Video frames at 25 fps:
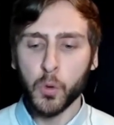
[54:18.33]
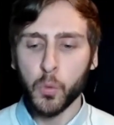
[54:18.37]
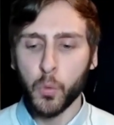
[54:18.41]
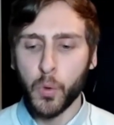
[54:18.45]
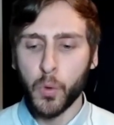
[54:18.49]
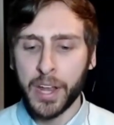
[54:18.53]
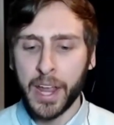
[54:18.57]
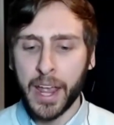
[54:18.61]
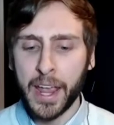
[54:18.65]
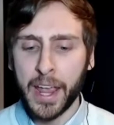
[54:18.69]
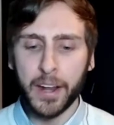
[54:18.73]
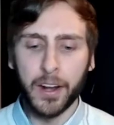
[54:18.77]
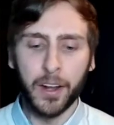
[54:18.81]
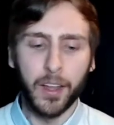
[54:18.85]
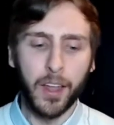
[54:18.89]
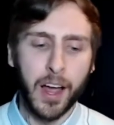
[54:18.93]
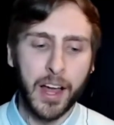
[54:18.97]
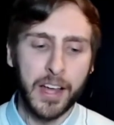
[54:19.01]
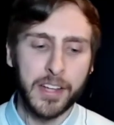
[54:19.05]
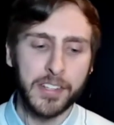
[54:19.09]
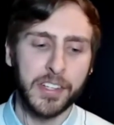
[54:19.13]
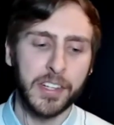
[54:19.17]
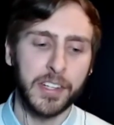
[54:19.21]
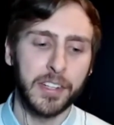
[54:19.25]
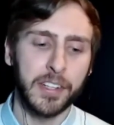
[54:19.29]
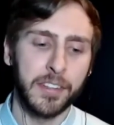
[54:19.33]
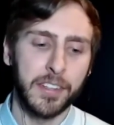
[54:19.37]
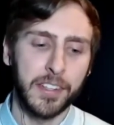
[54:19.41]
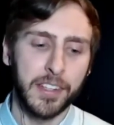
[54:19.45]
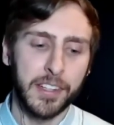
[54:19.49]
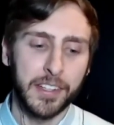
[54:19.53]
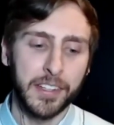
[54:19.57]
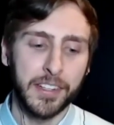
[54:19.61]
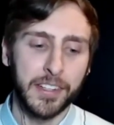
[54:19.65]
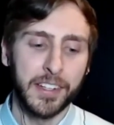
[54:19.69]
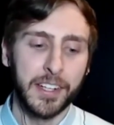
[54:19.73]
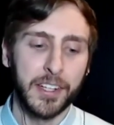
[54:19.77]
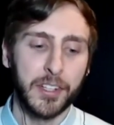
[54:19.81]
analyzing
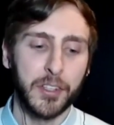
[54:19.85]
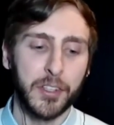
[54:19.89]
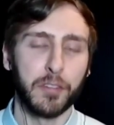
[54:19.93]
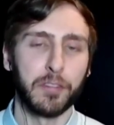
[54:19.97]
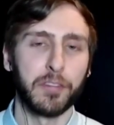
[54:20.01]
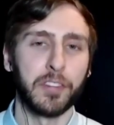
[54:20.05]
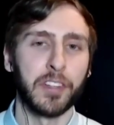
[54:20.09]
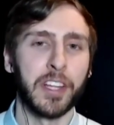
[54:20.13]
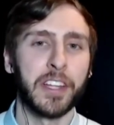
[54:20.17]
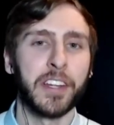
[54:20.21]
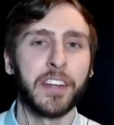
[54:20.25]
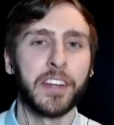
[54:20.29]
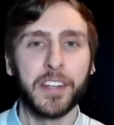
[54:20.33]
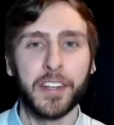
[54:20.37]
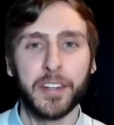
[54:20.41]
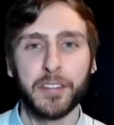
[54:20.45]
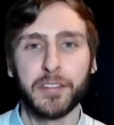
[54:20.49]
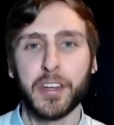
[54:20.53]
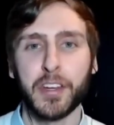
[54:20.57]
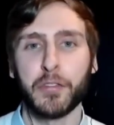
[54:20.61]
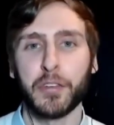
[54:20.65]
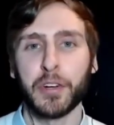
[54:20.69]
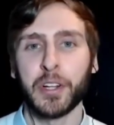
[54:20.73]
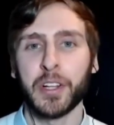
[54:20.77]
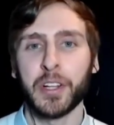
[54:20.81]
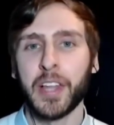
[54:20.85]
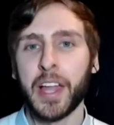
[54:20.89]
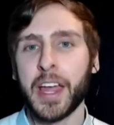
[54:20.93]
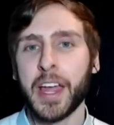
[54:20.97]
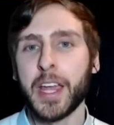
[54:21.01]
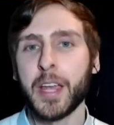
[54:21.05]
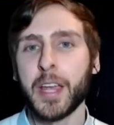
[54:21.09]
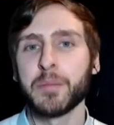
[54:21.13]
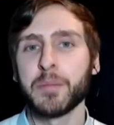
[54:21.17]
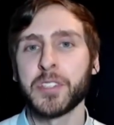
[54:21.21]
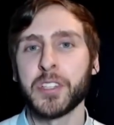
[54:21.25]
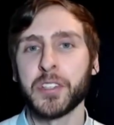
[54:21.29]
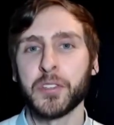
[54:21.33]
the validity of different
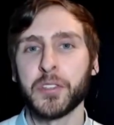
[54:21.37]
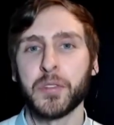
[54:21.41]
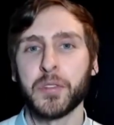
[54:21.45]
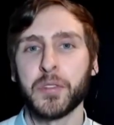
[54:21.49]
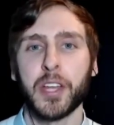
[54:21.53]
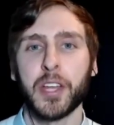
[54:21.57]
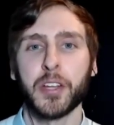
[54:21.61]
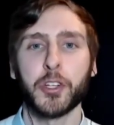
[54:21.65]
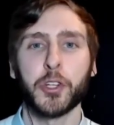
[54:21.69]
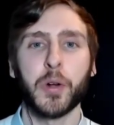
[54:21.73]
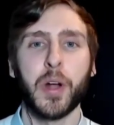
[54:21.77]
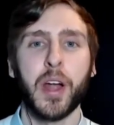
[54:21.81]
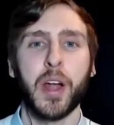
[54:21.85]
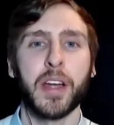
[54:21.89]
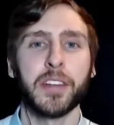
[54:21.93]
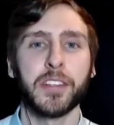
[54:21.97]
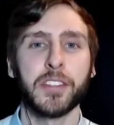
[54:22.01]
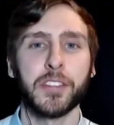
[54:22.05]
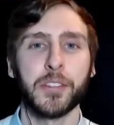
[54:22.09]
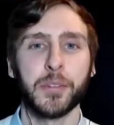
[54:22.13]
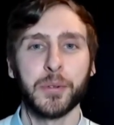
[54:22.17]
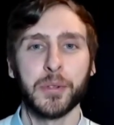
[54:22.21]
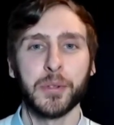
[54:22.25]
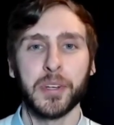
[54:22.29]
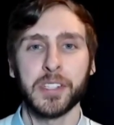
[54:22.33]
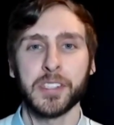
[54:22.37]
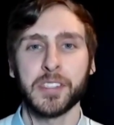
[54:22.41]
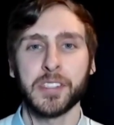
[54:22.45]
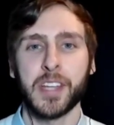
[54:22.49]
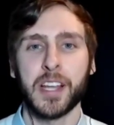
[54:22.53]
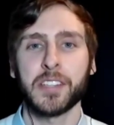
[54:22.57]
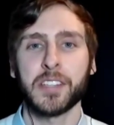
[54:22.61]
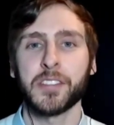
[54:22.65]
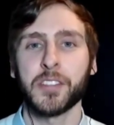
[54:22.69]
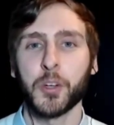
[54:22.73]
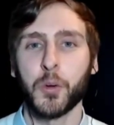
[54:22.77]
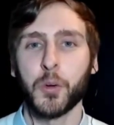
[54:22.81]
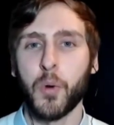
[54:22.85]
claims and trying to
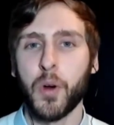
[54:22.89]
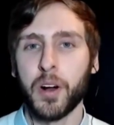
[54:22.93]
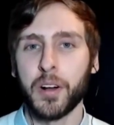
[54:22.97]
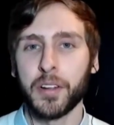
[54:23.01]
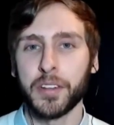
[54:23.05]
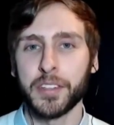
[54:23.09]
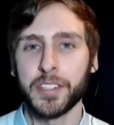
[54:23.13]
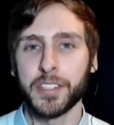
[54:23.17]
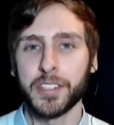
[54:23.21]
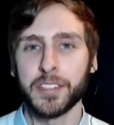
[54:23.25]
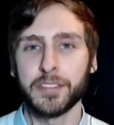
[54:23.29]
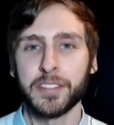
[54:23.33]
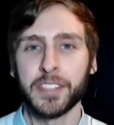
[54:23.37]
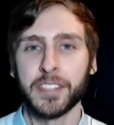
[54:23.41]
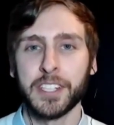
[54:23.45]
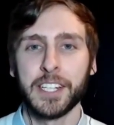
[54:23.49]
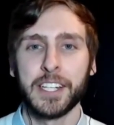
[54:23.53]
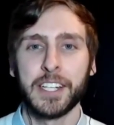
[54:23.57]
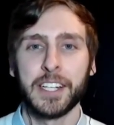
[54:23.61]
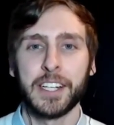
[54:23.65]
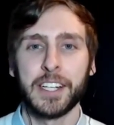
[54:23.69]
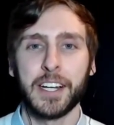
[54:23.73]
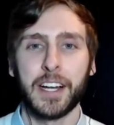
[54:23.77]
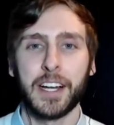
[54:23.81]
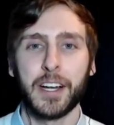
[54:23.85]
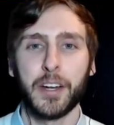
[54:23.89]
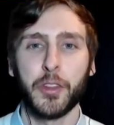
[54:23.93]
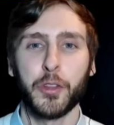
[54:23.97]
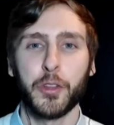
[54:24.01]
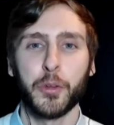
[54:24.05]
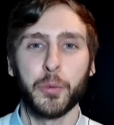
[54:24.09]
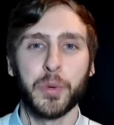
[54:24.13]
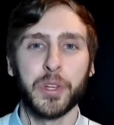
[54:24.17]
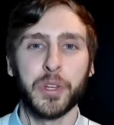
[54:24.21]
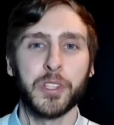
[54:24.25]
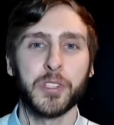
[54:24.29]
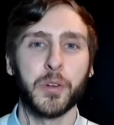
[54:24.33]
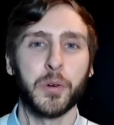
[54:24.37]
assess the quality of the
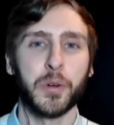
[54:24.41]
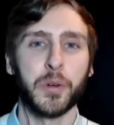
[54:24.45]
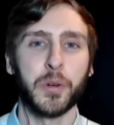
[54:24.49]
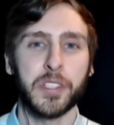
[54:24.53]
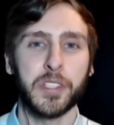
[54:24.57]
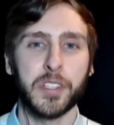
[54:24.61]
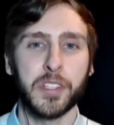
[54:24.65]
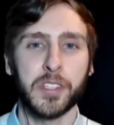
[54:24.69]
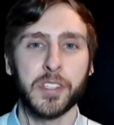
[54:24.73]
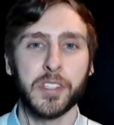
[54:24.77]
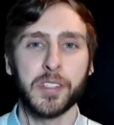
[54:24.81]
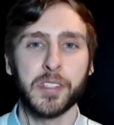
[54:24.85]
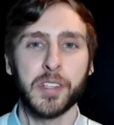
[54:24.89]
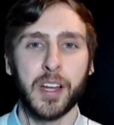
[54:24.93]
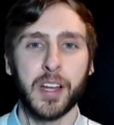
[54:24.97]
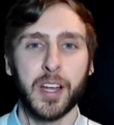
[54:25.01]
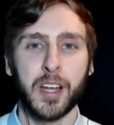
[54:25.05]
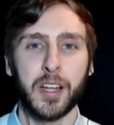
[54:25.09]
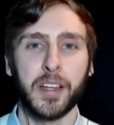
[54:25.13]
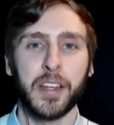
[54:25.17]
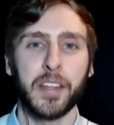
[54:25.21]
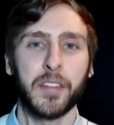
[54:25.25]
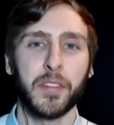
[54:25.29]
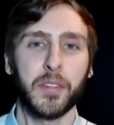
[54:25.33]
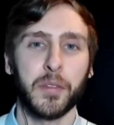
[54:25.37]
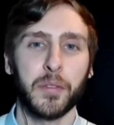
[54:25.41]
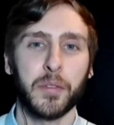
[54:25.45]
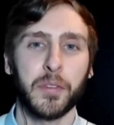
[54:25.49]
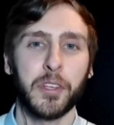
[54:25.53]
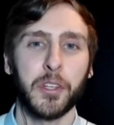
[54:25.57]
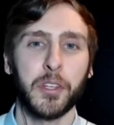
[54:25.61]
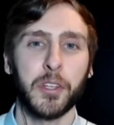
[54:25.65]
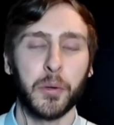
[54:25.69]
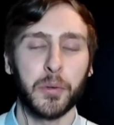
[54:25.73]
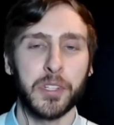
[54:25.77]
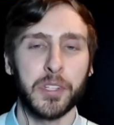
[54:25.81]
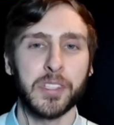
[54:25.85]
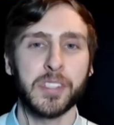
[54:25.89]
resources and
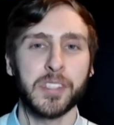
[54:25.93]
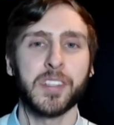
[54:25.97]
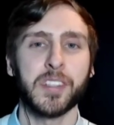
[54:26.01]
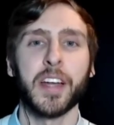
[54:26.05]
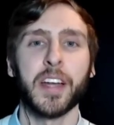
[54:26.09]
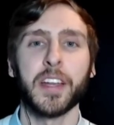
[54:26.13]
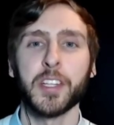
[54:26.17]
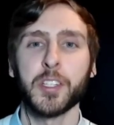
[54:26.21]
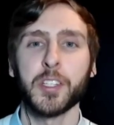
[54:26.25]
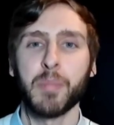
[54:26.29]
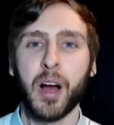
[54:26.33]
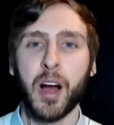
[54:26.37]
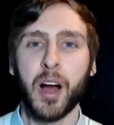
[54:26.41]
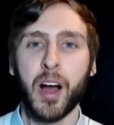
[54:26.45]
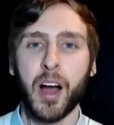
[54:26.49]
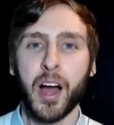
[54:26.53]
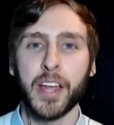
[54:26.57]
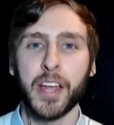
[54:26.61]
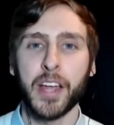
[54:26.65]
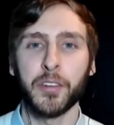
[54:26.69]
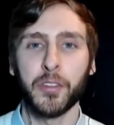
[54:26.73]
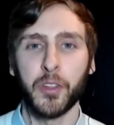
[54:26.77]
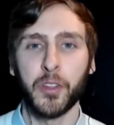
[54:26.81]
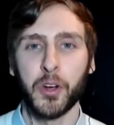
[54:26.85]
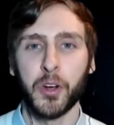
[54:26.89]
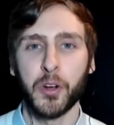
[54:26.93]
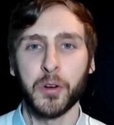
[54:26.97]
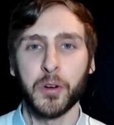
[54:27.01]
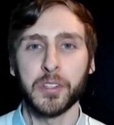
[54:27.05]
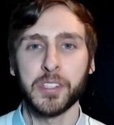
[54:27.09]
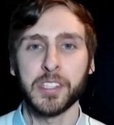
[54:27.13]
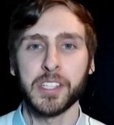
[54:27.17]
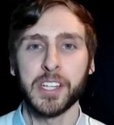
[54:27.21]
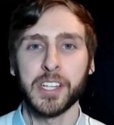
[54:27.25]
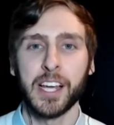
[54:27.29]
the studies behind those,